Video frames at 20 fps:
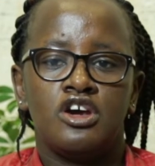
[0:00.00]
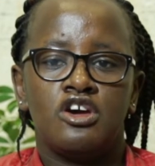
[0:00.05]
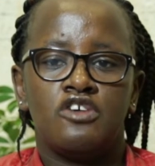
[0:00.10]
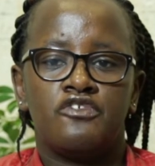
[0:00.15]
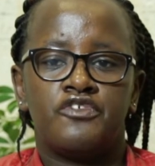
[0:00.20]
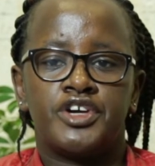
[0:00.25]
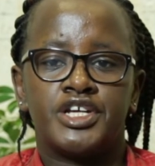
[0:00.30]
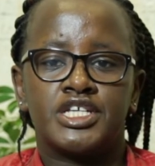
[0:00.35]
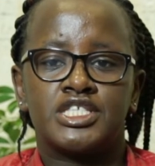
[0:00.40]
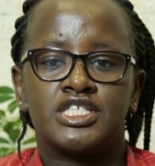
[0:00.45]

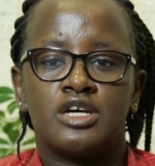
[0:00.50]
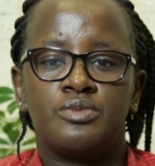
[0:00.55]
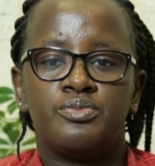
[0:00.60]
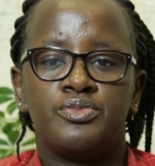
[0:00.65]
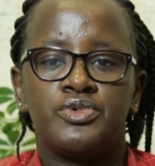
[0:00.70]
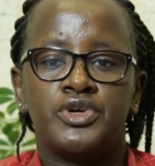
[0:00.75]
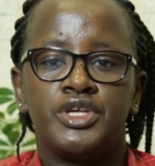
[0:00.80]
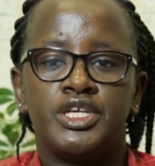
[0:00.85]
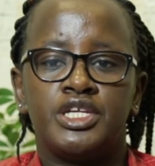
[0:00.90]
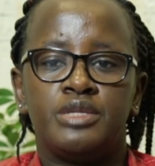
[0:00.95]
For
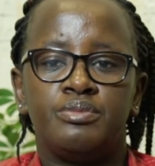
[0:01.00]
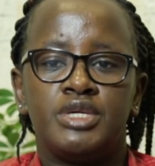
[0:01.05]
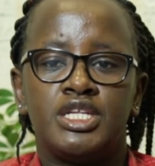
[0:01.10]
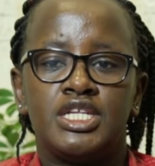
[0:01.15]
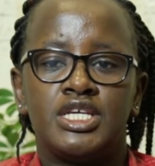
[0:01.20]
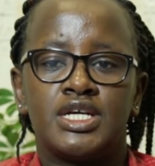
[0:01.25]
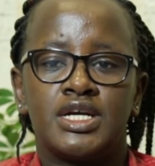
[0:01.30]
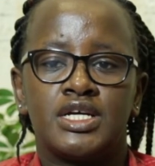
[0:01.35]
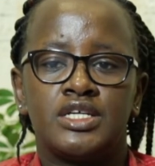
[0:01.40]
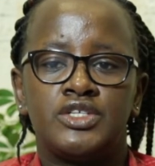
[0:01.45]
example, in
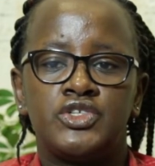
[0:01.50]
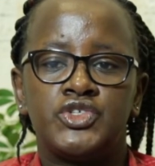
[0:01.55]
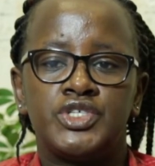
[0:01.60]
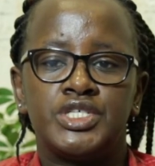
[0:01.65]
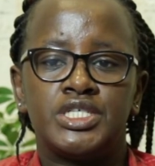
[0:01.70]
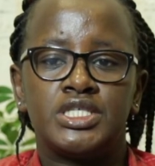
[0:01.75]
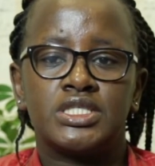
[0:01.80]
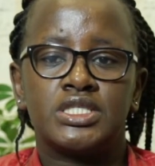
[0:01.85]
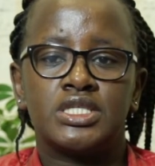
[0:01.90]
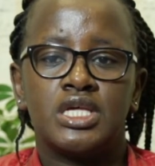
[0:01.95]
many
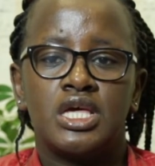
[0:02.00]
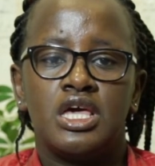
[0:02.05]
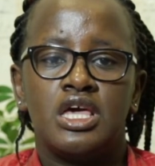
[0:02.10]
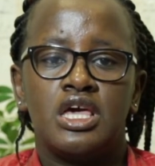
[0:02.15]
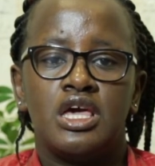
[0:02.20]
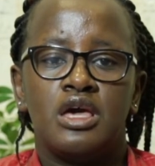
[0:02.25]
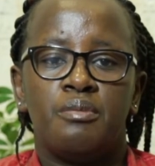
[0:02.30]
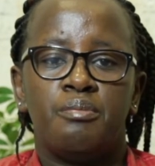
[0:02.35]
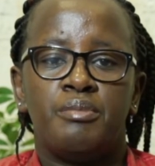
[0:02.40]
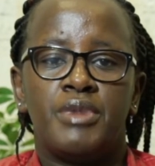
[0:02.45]
countries,
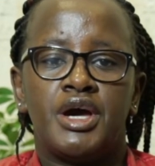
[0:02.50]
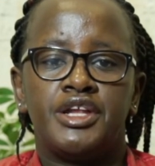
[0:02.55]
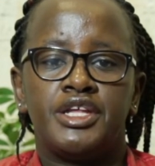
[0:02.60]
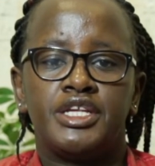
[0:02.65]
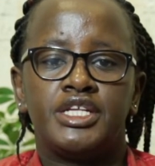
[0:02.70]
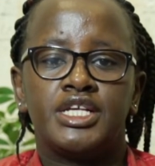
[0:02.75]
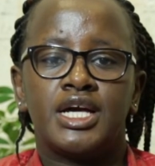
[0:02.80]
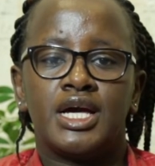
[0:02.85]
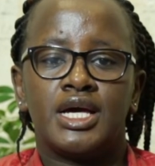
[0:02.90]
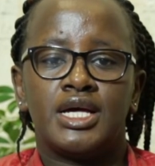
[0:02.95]

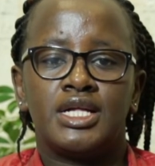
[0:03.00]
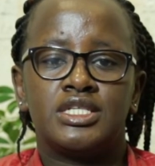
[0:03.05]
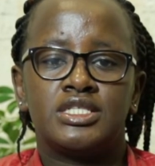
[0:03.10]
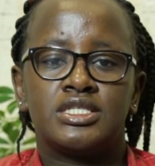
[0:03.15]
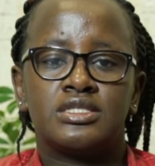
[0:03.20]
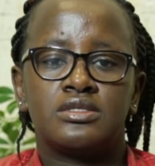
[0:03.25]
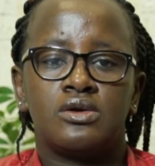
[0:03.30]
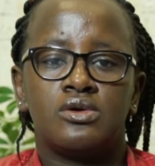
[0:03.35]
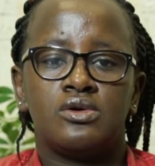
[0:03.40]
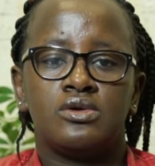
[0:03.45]
married
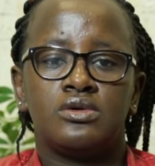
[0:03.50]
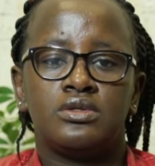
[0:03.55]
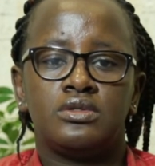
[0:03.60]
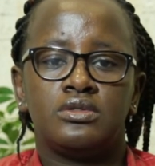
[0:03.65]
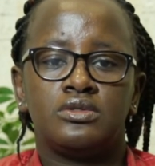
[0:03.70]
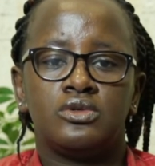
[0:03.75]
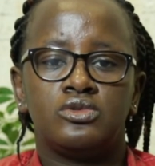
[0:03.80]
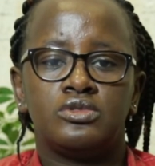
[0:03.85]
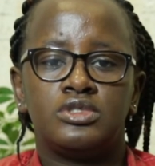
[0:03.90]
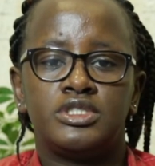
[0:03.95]
girls
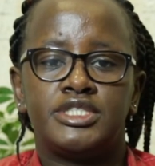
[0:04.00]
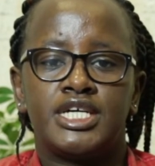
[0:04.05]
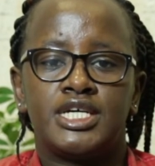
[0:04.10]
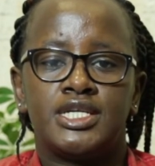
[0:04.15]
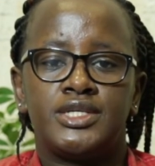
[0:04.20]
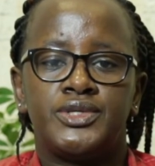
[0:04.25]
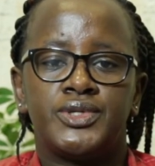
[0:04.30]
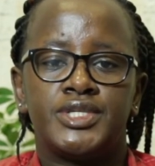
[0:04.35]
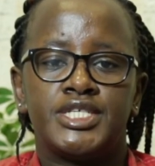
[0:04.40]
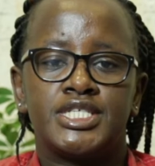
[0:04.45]
or older
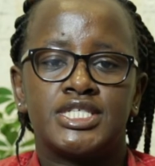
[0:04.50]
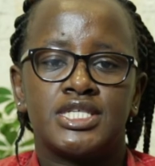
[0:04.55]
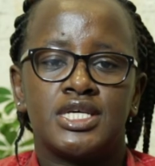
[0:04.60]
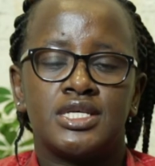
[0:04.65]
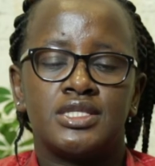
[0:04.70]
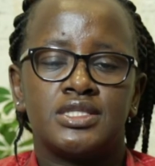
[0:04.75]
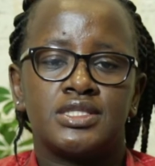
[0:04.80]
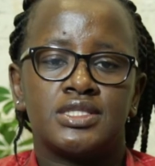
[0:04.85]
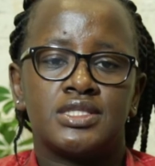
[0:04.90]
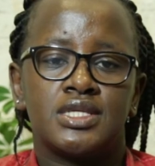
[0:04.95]

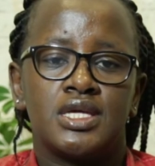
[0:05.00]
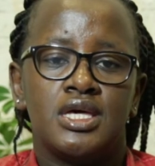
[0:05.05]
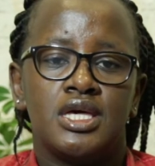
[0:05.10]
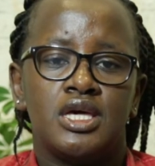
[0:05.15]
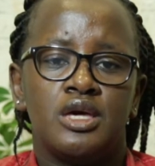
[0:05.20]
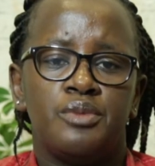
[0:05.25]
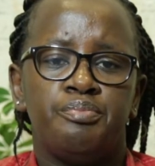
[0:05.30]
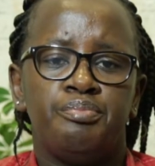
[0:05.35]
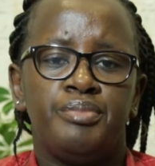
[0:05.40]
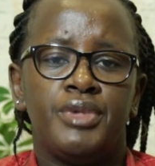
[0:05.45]
adolescents
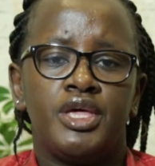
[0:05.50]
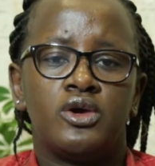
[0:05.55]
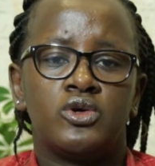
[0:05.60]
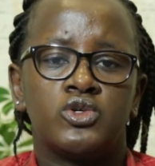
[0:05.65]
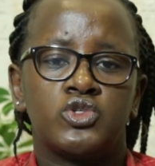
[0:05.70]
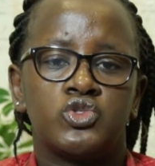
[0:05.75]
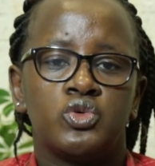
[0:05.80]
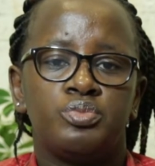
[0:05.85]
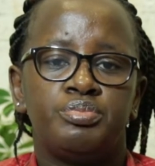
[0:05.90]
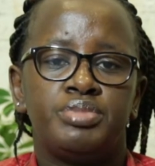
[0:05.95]
may
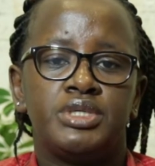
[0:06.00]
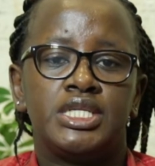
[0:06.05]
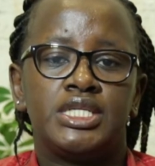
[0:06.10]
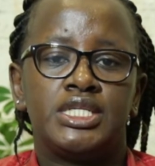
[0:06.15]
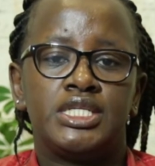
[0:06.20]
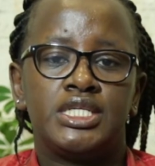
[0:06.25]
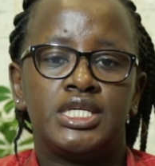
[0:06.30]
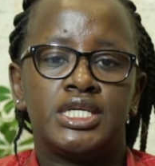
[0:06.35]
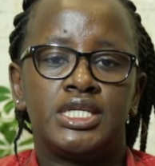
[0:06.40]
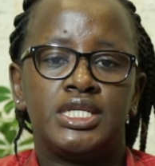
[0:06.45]
also be
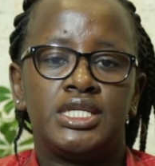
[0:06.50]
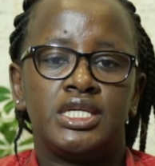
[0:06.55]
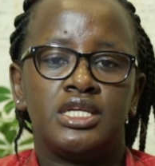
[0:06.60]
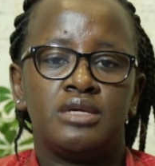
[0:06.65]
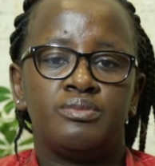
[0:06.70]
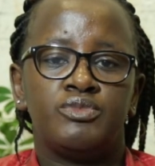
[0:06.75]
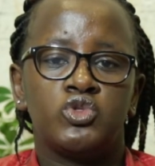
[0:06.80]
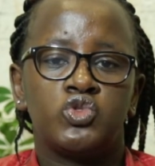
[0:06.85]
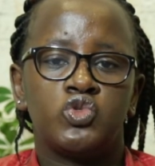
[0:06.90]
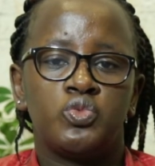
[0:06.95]
legally
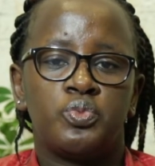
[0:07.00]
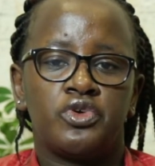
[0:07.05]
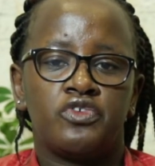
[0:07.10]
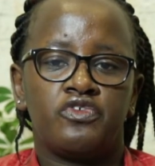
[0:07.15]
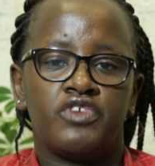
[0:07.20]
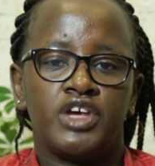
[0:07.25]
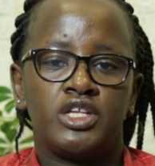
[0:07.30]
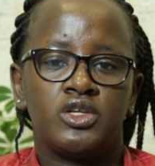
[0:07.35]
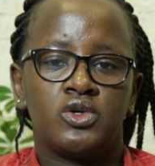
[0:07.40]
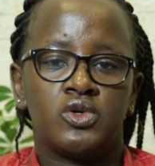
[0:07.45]
able to
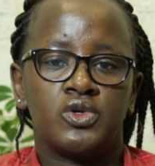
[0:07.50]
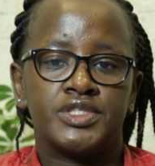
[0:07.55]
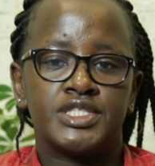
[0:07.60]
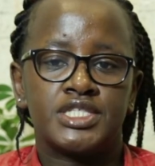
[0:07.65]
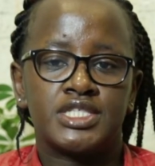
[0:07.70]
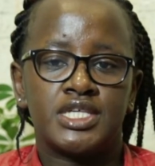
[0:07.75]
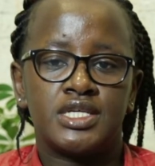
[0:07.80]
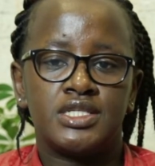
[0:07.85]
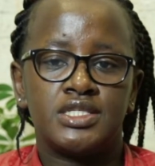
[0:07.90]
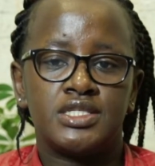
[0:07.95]
provide
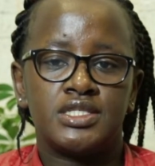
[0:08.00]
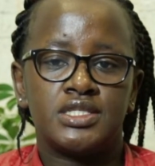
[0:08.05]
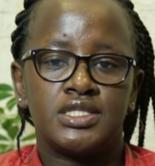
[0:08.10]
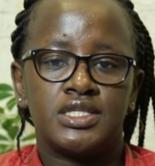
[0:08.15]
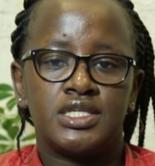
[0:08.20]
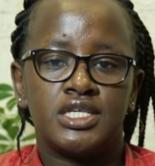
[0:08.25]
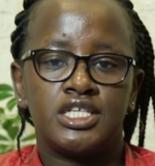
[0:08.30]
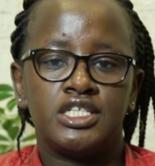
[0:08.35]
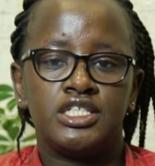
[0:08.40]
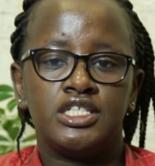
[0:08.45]
consent
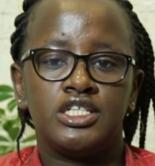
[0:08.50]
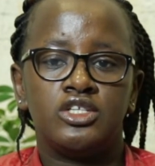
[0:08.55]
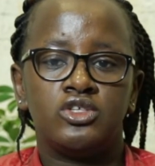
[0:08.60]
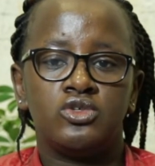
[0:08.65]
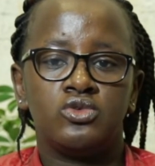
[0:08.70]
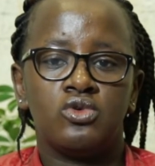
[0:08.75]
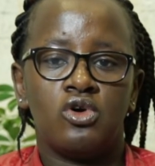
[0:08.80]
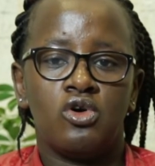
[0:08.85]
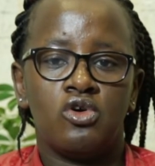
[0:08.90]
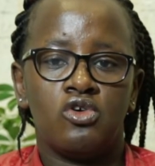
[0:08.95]
in
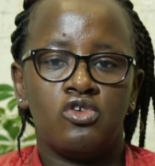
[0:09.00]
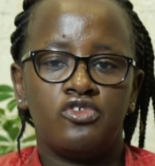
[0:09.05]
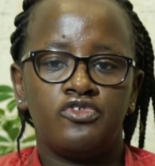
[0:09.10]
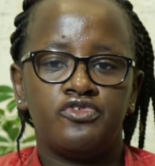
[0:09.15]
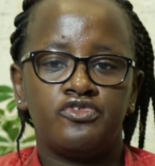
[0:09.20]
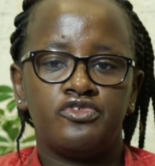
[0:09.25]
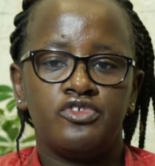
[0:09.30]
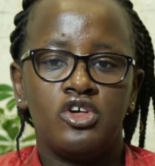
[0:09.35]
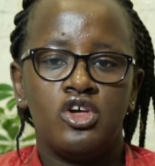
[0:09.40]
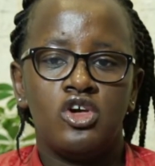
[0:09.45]
lieu
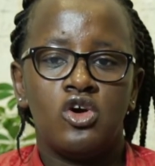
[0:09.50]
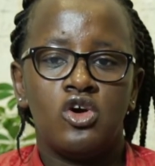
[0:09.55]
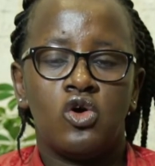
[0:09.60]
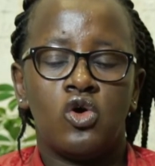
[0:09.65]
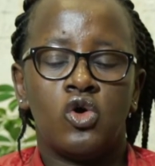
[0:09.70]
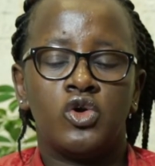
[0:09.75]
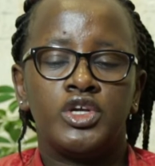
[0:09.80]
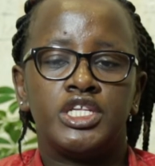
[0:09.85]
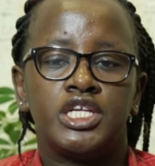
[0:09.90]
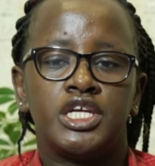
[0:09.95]
of
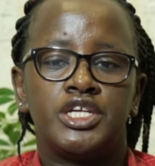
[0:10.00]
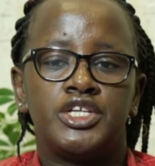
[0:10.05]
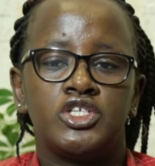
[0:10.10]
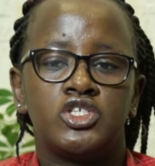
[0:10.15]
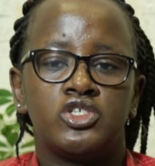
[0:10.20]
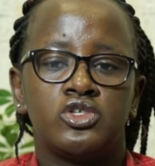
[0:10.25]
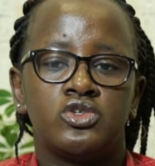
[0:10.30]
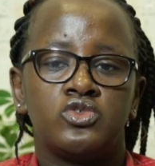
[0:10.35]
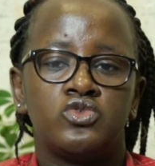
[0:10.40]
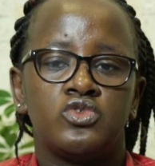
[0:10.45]
or in
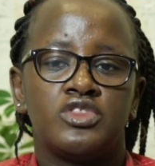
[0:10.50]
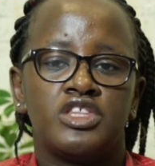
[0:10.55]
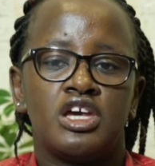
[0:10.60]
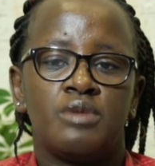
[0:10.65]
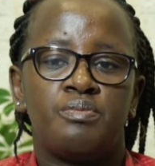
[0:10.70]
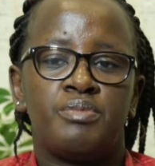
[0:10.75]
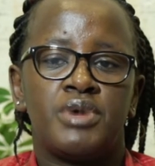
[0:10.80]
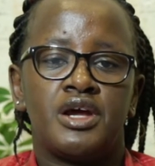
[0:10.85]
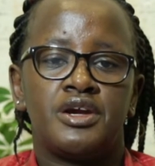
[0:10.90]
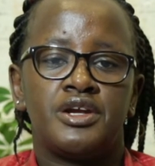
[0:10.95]
addition to their
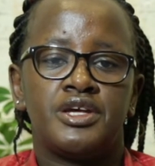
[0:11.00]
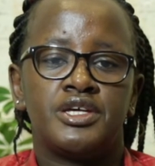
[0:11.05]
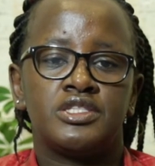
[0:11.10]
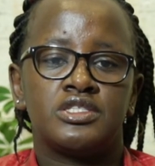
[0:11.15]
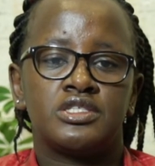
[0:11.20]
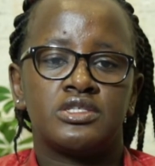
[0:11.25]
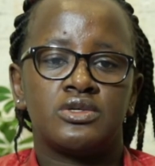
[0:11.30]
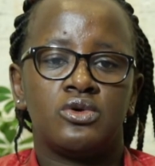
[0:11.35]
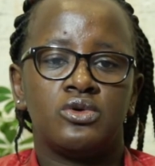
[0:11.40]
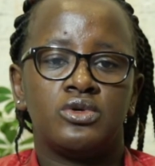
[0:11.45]

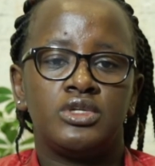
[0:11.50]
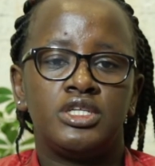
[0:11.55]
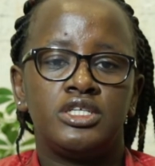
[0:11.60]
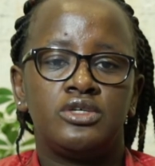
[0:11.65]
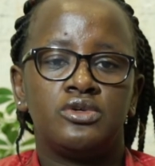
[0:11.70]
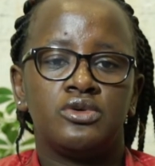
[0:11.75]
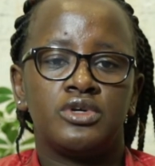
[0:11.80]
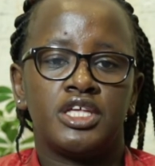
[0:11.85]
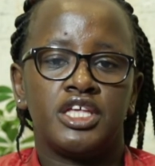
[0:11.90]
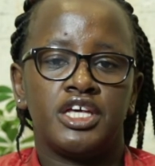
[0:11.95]
parents or
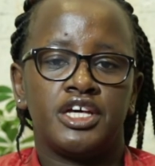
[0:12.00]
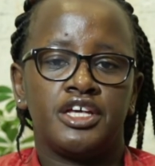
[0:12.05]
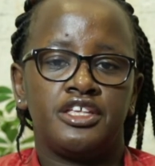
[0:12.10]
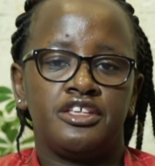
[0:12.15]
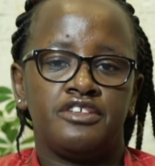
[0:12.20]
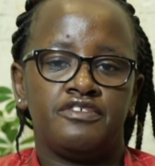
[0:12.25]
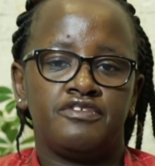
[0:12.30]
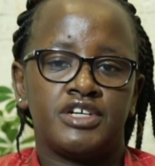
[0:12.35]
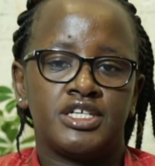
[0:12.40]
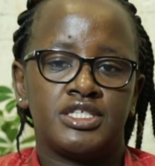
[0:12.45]
legal
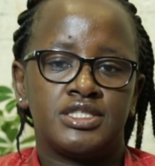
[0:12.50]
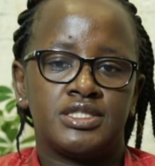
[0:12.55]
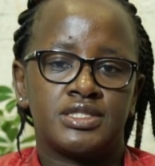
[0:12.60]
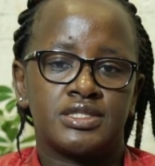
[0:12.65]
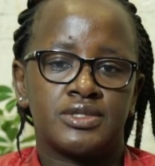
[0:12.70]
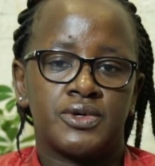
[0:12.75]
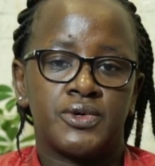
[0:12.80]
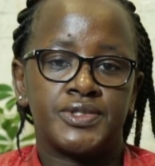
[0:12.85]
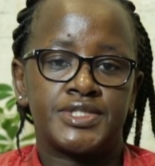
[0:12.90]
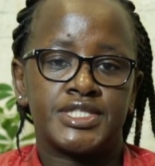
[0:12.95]
caregivers'
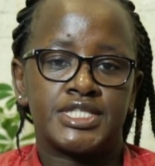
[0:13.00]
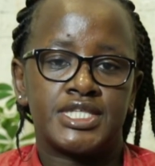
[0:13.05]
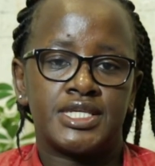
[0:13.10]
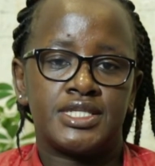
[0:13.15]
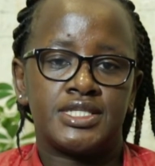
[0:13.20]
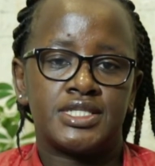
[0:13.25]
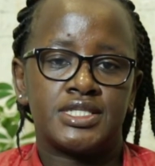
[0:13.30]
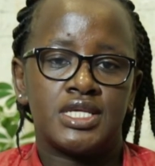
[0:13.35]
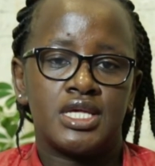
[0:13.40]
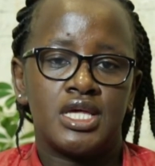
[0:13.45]

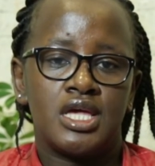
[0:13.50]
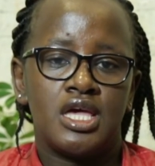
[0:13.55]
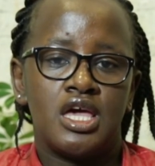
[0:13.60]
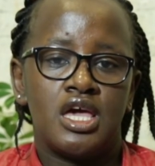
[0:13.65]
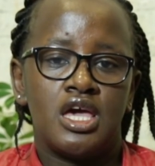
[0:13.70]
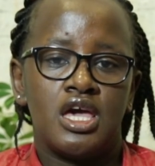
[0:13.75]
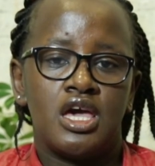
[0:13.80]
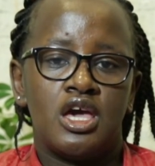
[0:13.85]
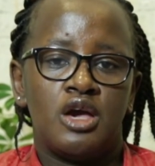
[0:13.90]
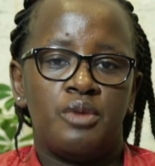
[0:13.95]
consent.
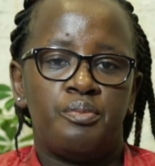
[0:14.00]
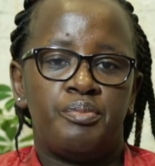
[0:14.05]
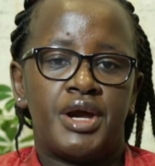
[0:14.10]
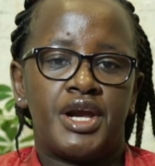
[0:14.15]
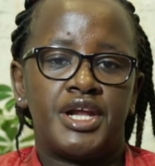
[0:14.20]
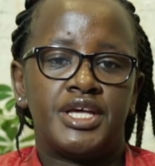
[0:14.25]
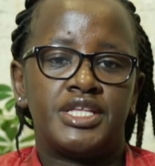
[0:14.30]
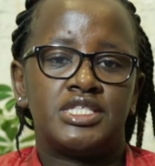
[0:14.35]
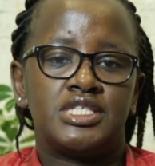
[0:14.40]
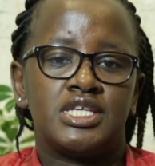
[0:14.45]

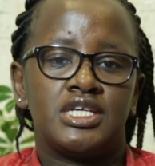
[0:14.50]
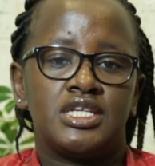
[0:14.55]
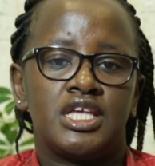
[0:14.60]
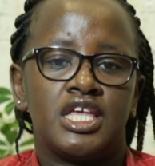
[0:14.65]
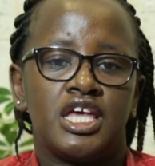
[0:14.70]
Parents and